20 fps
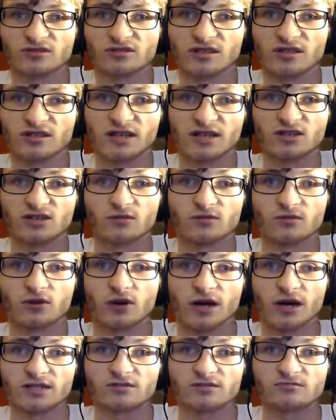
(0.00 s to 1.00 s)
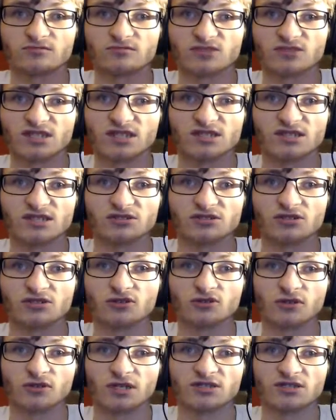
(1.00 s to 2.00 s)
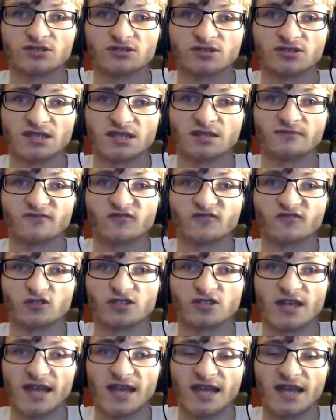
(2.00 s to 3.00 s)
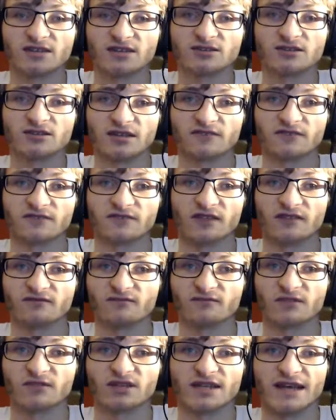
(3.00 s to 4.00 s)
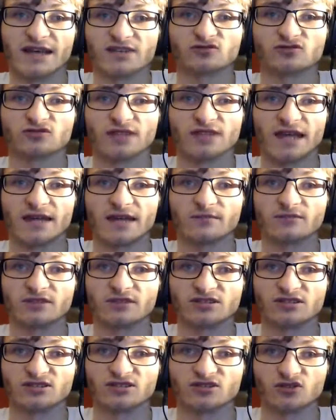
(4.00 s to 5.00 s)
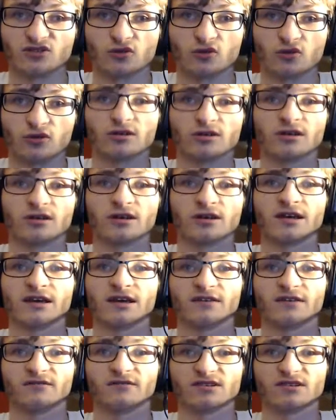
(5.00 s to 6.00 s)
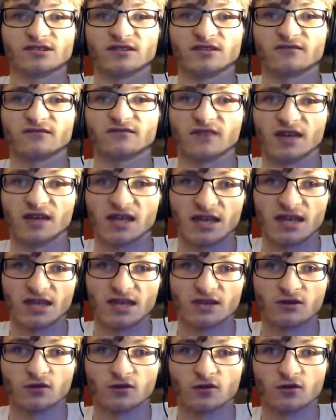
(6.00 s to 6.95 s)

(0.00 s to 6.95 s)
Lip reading: collectible items is you don't get to see them firsthand if they've been actually damaged or if it's a fake,